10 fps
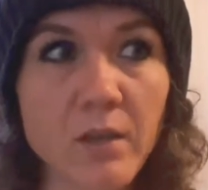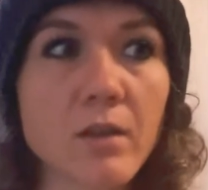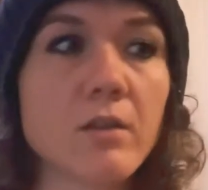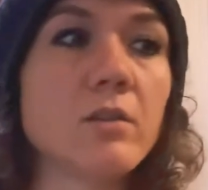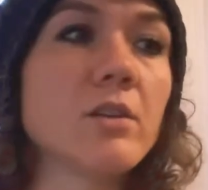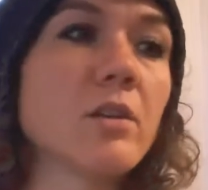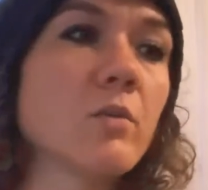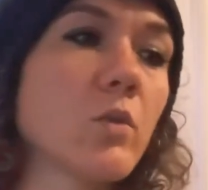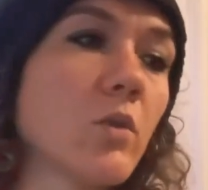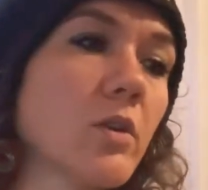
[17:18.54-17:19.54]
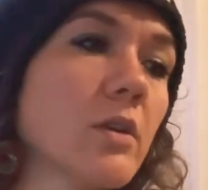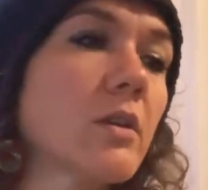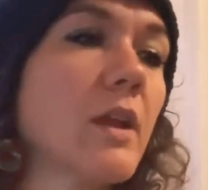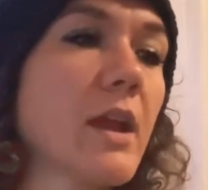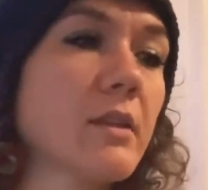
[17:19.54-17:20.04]
you know,
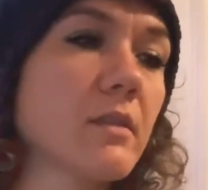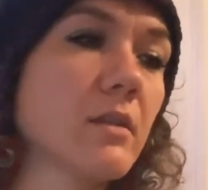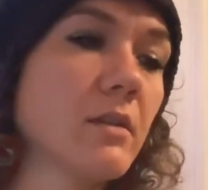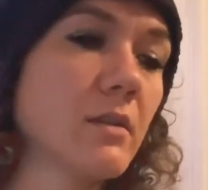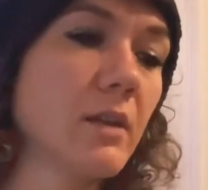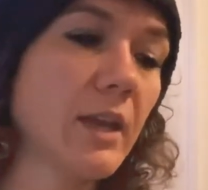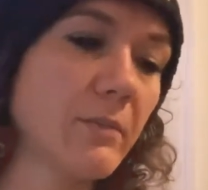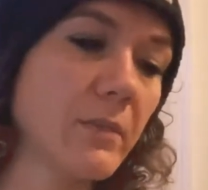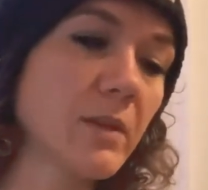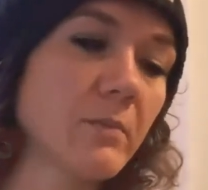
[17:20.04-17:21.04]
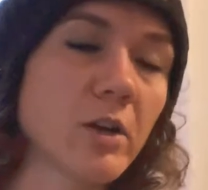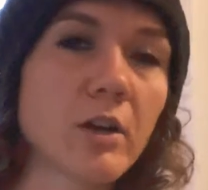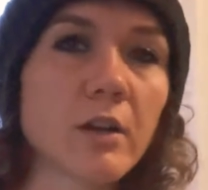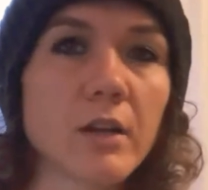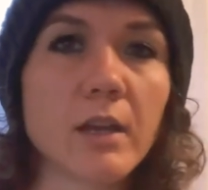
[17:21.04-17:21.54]
or at the 8-minute
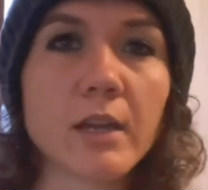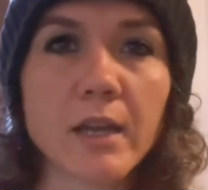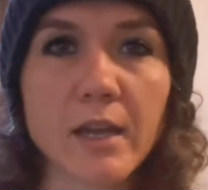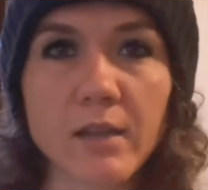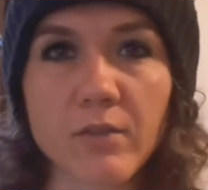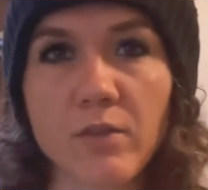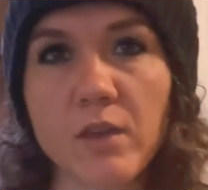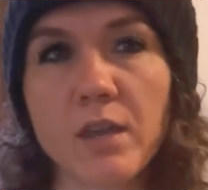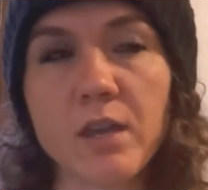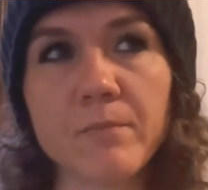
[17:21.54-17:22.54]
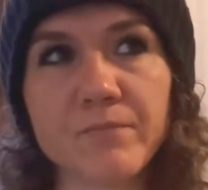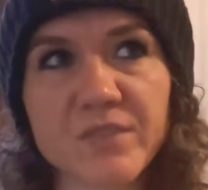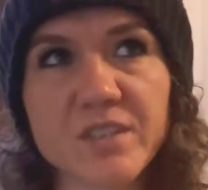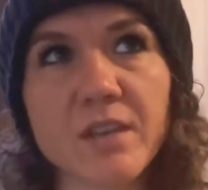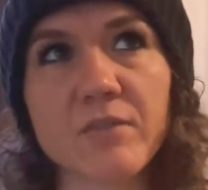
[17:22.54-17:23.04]
mark and at the
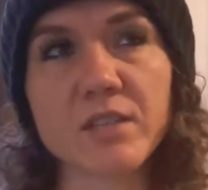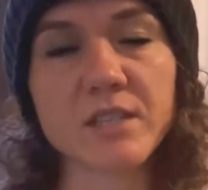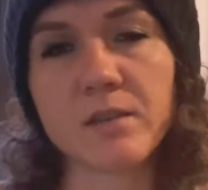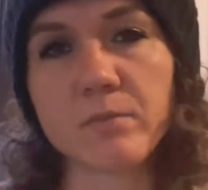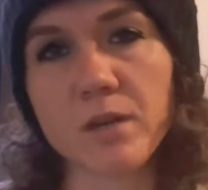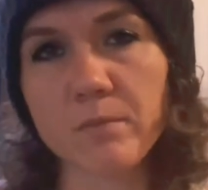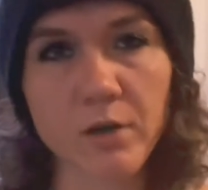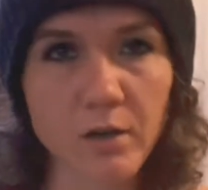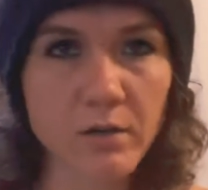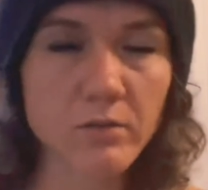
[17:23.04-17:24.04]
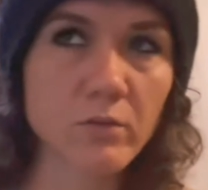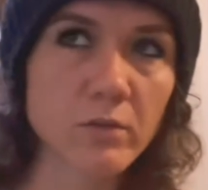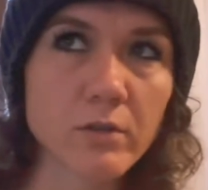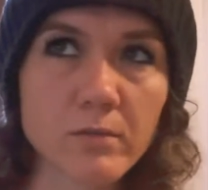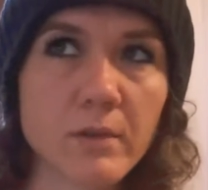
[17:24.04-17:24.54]
17-minute mark,
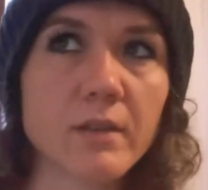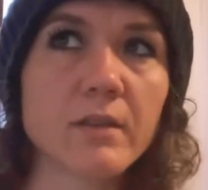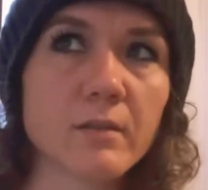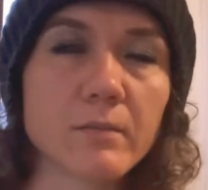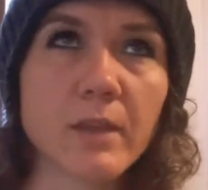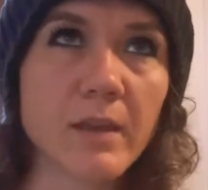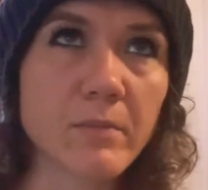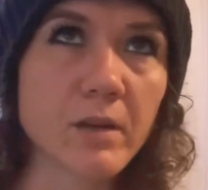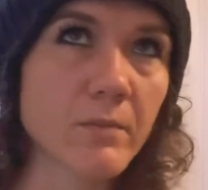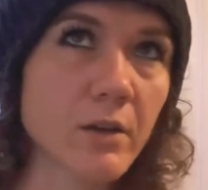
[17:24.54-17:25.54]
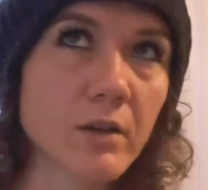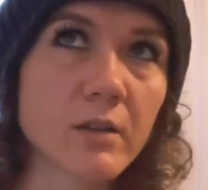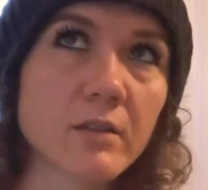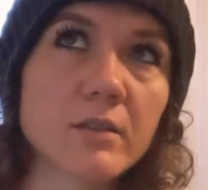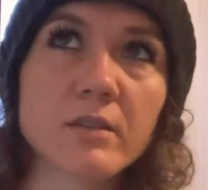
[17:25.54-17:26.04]
or at the 8-minute mark
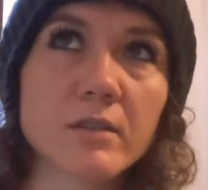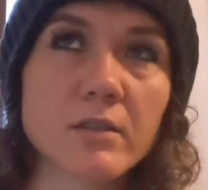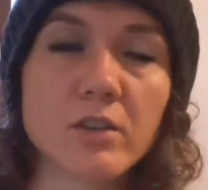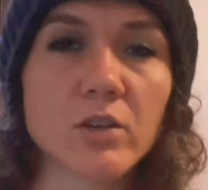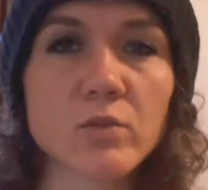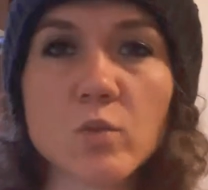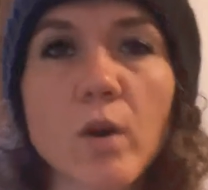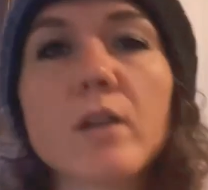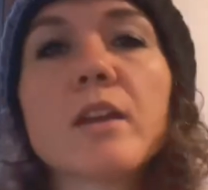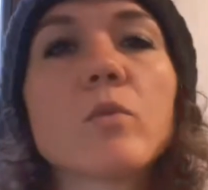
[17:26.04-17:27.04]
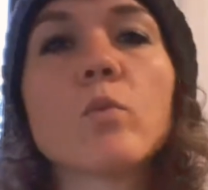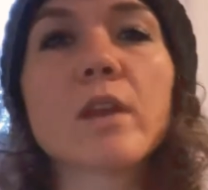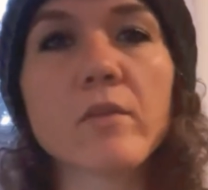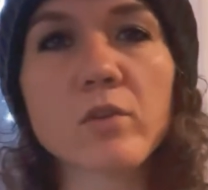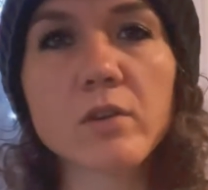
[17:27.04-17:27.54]
and the, 12, like
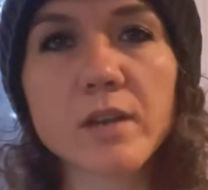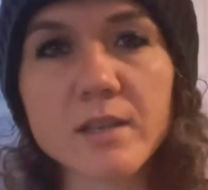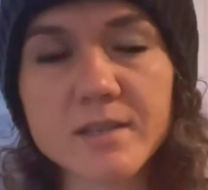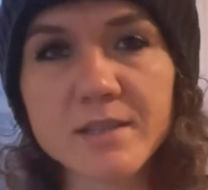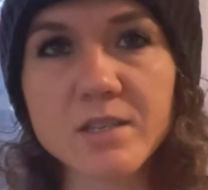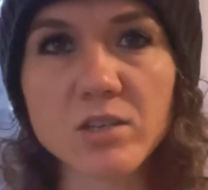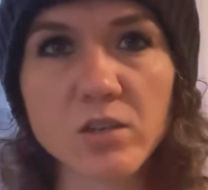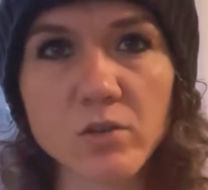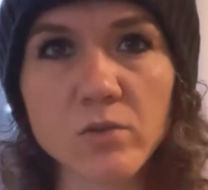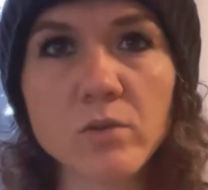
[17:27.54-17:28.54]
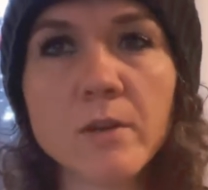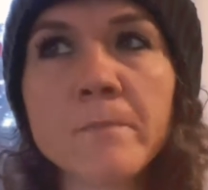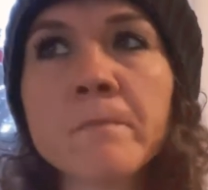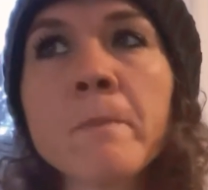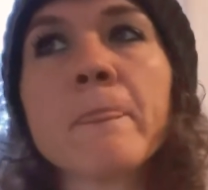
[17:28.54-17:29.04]
whatever it is to you.
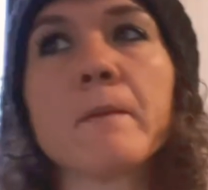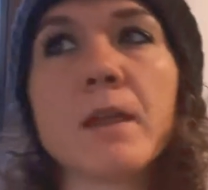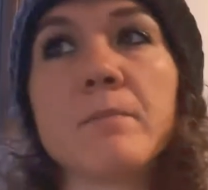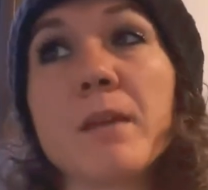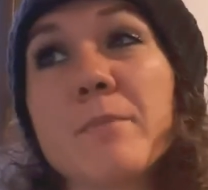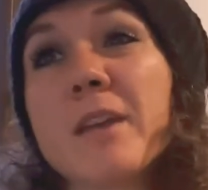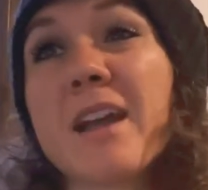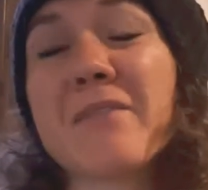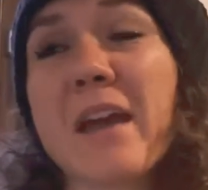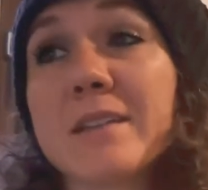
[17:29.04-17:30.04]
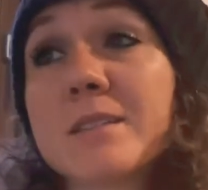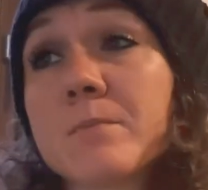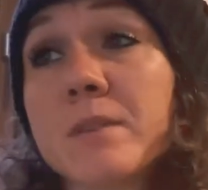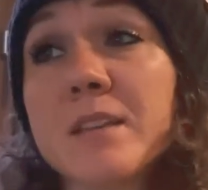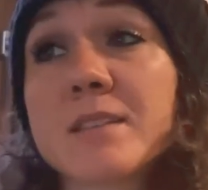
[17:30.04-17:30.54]
And maybe have that to
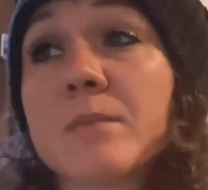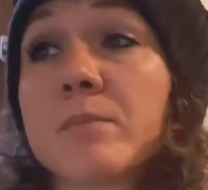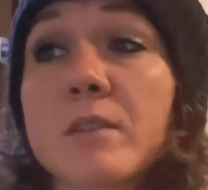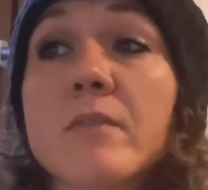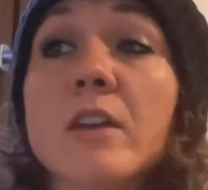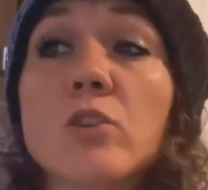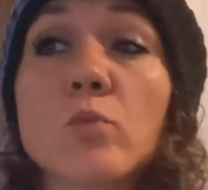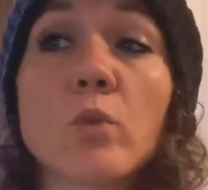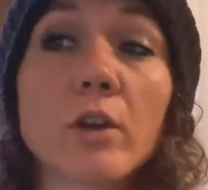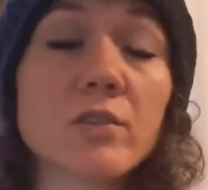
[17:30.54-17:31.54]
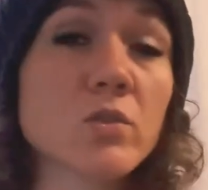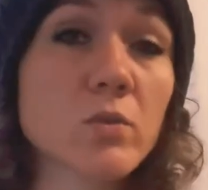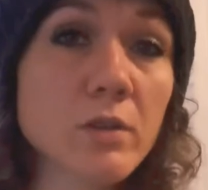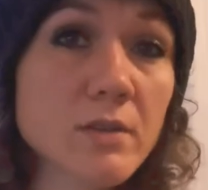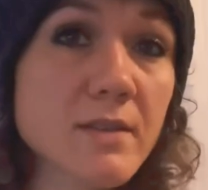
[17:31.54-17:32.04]
be something that you work
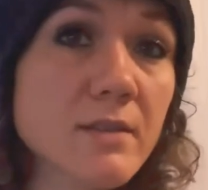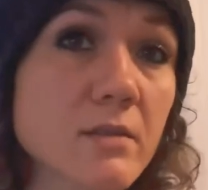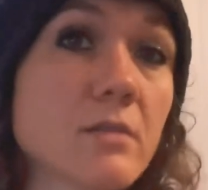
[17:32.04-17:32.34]
towards